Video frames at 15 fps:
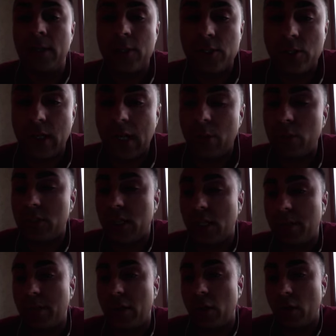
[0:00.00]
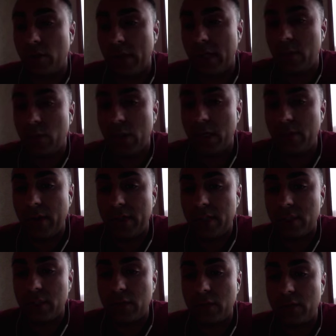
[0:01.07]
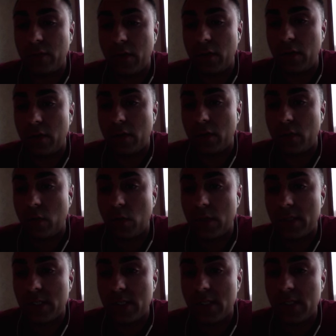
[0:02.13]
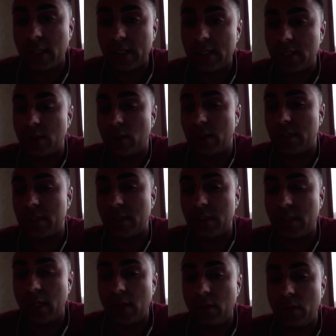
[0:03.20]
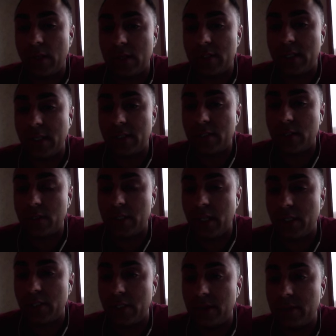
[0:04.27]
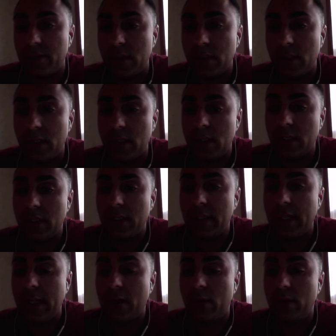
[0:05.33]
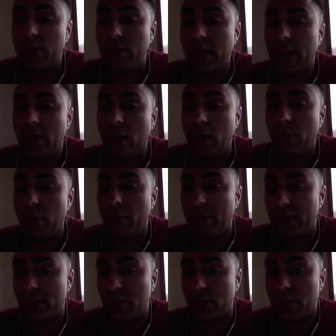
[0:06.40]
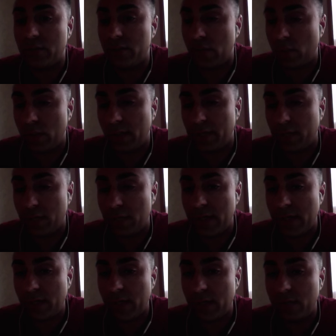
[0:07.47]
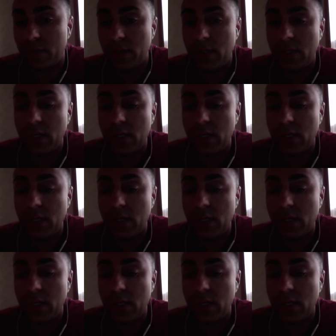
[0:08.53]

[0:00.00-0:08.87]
So now we'll talk about Orea, where you registered for your courses. That's known as the Atera Real Estate Association. Now they are provincial, so it's only for Ontario.